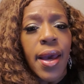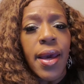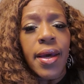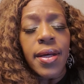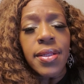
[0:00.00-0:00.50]

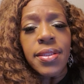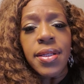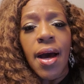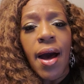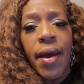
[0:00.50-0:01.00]

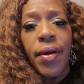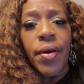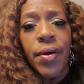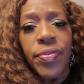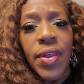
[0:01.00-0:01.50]
And I
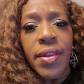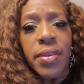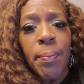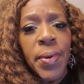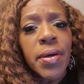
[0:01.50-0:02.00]
heard
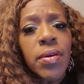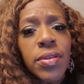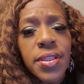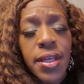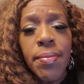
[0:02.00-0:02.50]
that the
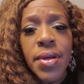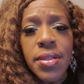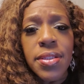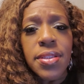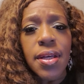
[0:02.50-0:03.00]
Bill
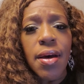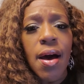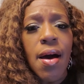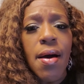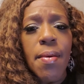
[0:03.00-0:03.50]
Simmons
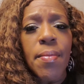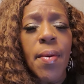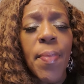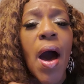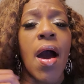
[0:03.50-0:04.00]

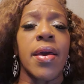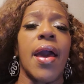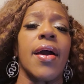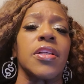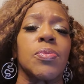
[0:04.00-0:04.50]
um,
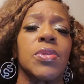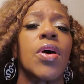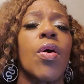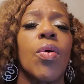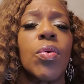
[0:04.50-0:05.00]
podcast
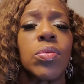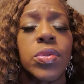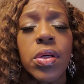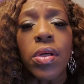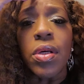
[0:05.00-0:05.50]
was
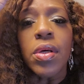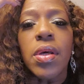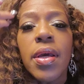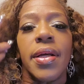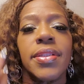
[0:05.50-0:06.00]
old.
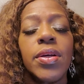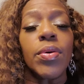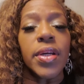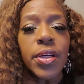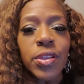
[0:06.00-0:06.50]
And
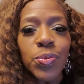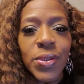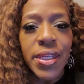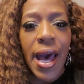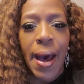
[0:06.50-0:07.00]
so here's
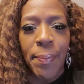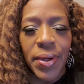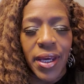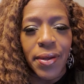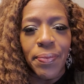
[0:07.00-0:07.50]
what's
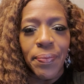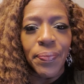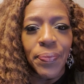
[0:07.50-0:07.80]
happening